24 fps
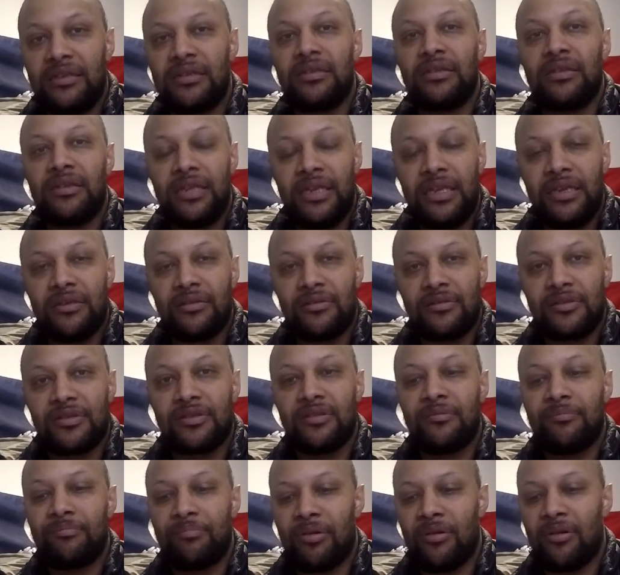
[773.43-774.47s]
liters
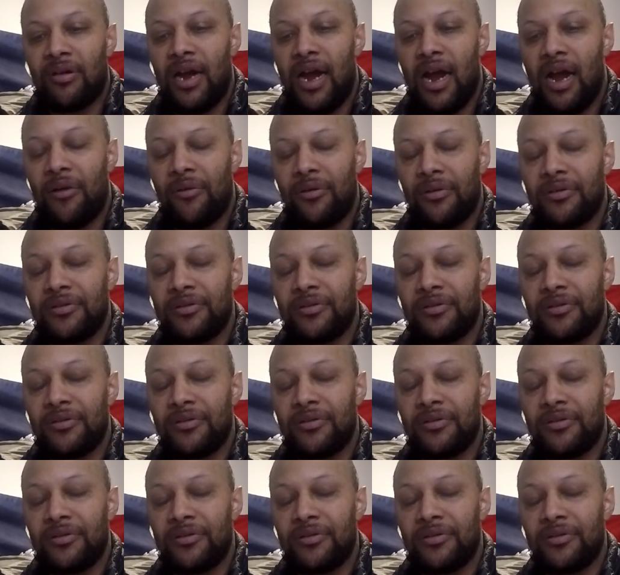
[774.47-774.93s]
per hour.